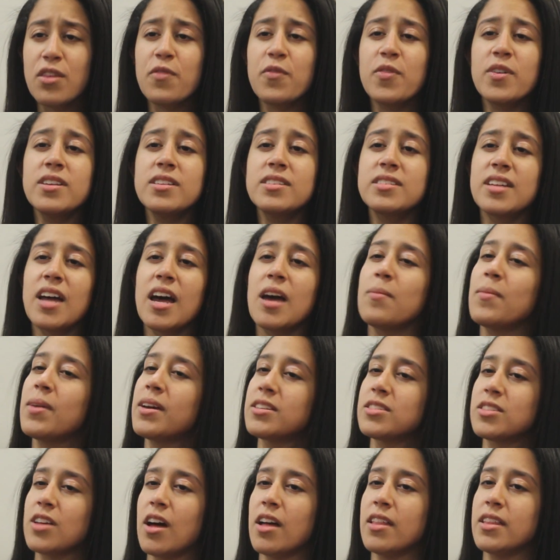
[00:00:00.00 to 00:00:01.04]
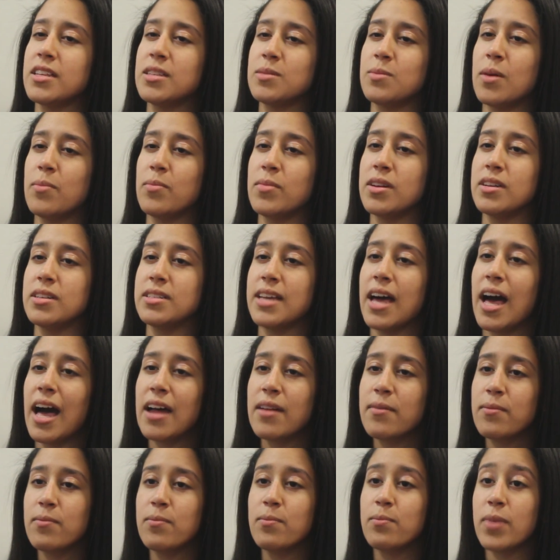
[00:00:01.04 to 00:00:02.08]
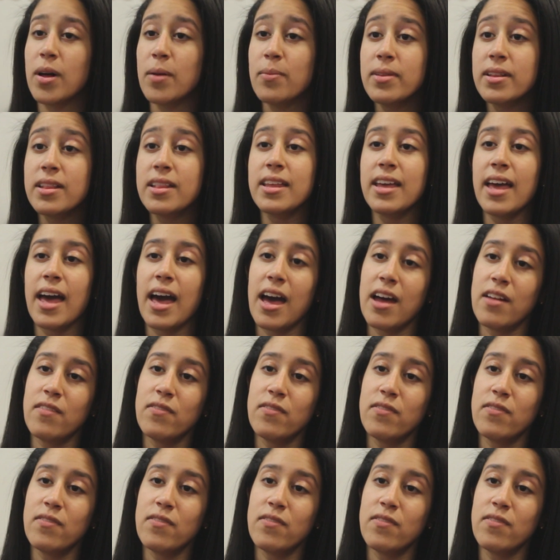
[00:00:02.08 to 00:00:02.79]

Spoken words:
The first time I saw these members publicly